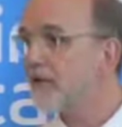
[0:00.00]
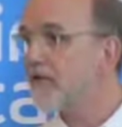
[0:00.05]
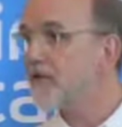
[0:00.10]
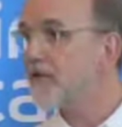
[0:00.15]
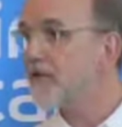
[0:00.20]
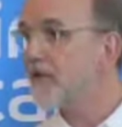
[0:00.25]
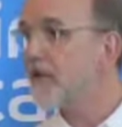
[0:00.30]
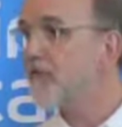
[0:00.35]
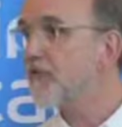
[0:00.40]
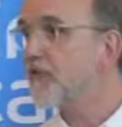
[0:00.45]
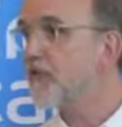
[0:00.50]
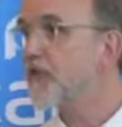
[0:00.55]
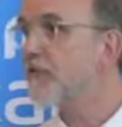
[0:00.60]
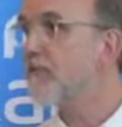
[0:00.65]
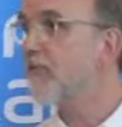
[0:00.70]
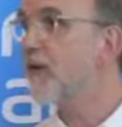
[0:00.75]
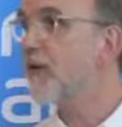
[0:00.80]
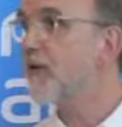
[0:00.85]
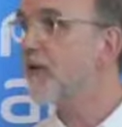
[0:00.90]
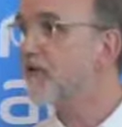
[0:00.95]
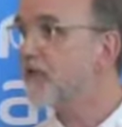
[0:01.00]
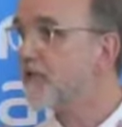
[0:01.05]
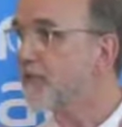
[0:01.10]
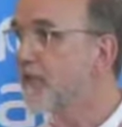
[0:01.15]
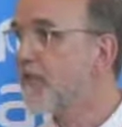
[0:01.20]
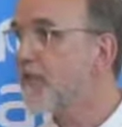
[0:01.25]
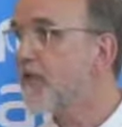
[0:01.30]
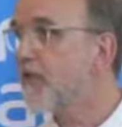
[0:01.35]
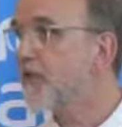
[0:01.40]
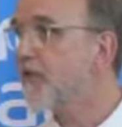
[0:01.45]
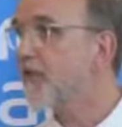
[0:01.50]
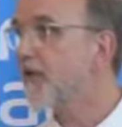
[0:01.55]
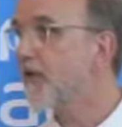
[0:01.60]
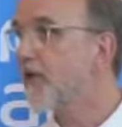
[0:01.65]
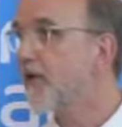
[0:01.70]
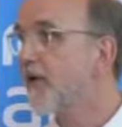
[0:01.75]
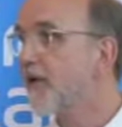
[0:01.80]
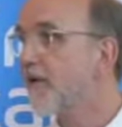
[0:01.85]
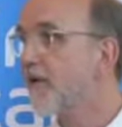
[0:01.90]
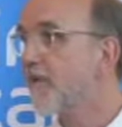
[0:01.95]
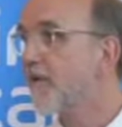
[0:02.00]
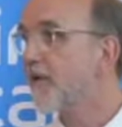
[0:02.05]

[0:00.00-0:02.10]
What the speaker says: it's central to policy. What are you doing?